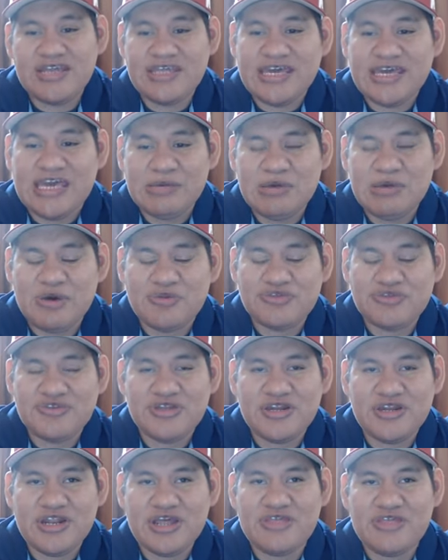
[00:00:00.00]
They came out with
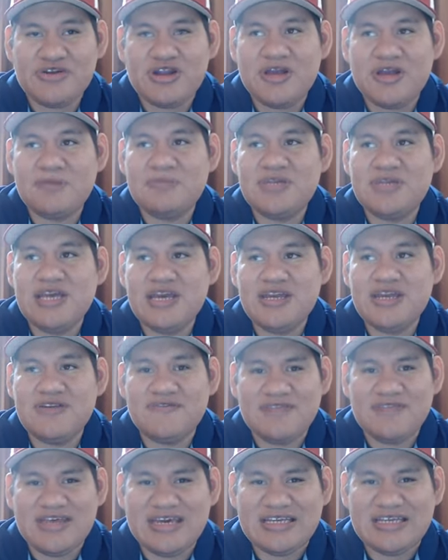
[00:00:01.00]
another update
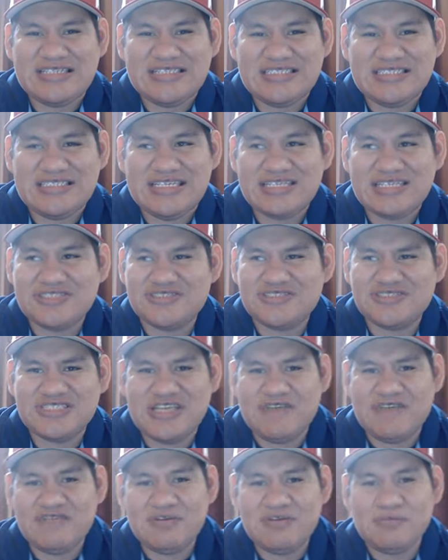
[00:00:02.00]
of like 6 or
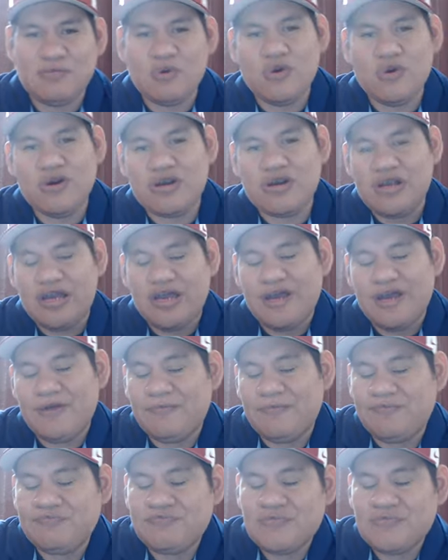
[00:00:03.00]
7 more